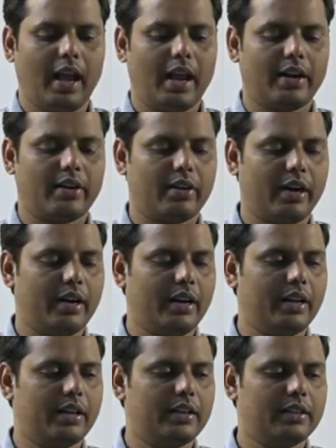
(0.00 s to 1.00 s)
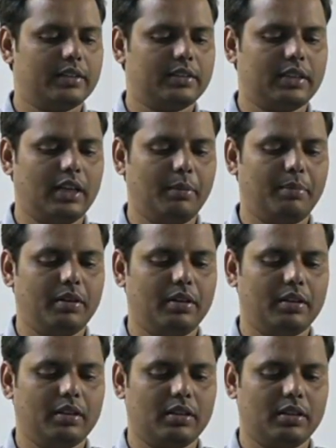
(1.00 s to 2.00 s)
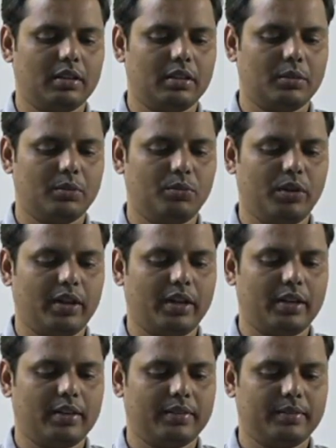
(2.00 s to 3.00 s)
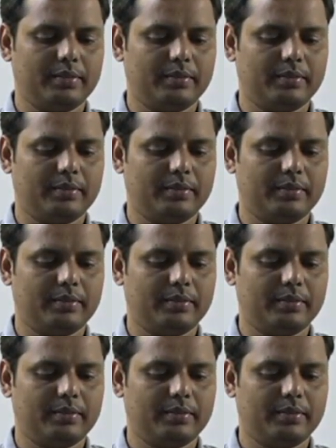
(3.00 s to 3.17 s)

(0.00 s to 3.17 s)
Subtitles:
and red slipped ware,